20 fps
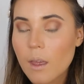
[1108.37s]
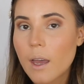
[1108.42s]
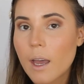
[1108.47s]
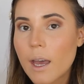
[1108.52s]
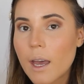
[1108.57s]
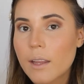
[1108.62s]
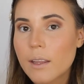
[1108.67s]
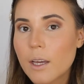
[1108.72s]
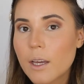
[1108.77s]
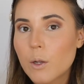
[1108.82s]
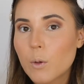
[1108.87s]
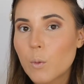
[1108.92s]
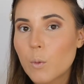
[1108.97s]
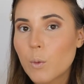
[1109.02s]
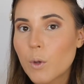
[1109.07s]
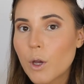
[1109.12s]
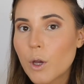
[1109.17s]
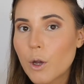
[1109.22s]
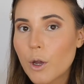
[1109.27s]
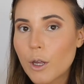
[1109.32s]
And then
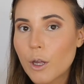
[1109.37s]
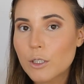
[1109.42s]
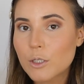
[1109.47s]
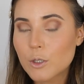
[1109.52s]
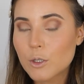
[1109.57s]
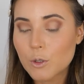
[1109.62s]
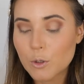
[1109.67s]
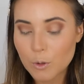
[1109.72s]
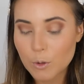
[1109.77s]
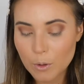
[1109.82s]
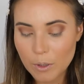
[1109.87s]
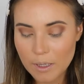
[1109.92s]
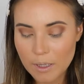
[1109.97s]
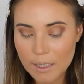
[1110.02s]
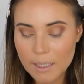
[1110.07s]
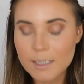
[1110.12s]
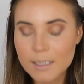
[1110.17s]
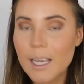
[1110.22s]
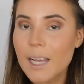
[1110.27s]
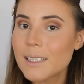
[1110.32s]
we are going to do the
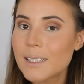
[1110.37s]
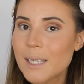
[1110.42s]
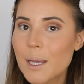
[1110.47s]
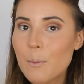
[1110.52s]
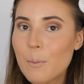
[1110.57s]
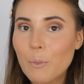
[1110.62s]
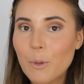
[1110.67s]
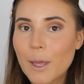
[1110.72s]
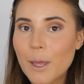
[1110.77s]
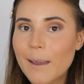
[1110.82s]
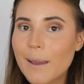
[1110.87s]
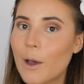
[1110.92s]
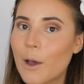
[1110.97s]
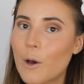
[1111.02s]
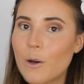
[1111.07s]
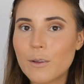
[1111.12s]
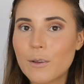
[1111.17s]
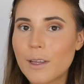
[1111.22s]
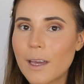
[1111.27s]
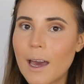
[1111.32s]
exact same thing
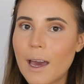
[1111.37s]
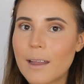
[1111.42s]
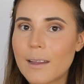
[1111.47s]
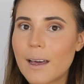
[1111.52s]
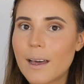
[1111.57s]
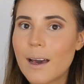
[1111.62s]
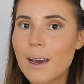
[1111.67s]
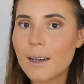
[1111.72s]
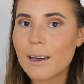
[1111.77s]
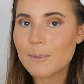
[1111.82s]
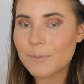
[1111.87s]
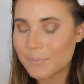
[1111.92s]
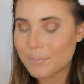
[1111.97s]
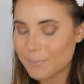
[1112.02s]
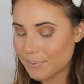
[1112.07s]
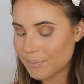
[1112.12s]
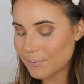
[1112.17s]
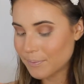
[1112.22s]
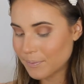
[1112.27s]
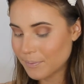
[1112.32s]
on the other eye.
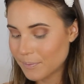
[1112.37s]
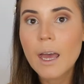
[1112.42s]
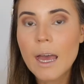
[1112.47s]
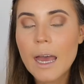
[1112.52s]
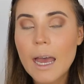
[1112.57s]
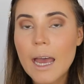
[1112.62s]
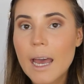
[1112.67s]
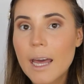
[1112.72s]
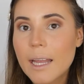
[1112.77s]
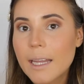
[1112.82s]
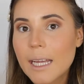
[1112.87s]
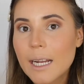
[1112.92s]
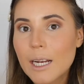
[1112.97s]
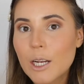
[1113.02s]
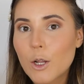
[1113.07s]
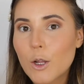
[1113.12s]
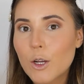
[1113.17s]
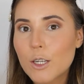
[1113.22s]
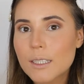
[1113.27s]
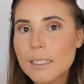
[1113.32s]
And
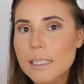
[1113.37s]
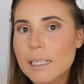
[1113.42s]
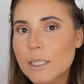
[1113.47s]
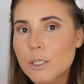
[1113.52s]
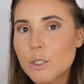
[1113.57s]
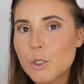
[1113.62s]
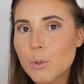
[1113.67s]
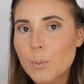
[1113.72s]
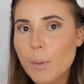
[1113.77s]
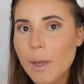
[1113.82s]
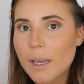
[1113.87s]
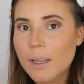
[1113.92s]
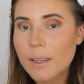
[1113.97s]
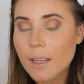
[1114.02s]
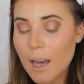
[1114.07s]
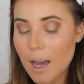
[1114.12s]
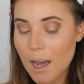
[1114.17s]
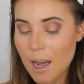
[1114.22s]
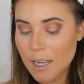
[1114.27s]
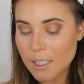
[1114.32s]
then lastly, to make the
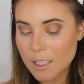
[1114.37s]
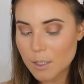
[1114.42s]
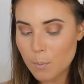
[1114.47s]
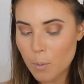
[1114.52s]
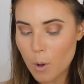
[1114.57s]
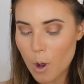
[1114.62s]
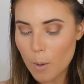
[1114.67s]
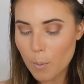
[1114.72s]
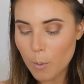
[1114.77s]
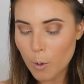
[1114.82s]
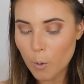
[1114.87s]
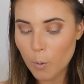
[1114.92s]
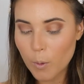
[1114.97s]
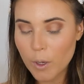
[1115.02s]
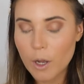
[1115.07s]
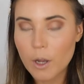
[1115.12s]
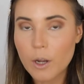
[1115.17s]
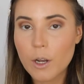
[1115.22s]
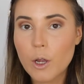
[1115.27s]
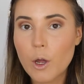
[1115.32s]
eyes pop,
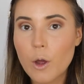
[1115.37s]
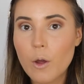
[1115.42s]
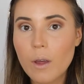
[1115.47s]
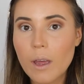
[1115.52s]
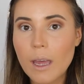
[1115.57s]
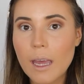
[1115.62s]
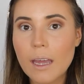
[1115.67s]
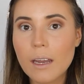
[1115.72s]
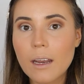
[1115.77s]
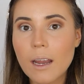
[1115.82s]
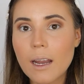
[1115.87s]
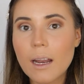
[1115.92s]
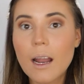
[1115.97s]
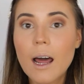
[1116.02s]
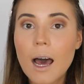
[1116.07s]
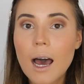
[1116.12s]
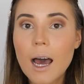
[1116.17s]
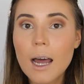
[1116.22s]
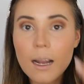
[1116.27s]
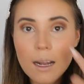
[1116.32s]
we're going to go ahead and
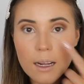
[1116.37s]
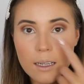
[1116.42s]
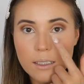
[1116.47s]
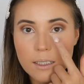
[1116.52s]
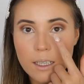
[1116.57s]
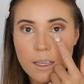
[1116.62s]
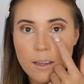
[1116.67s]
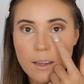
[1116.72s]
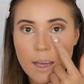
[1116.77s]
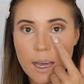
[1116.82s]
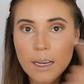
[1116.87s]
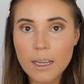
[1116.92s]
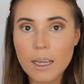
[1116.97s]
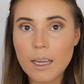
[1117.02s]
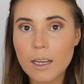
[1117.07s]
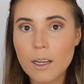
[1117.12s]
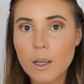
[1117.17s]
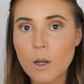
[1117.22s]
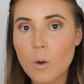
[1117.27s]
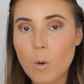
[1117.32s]
highlight that
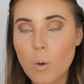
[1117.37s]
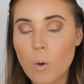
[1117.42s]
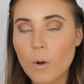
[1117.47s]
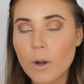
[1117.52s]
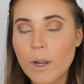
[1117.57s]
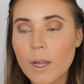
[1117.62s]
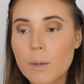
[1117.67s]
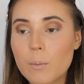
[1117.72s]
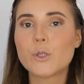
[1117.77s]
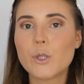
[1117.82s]
inner corner.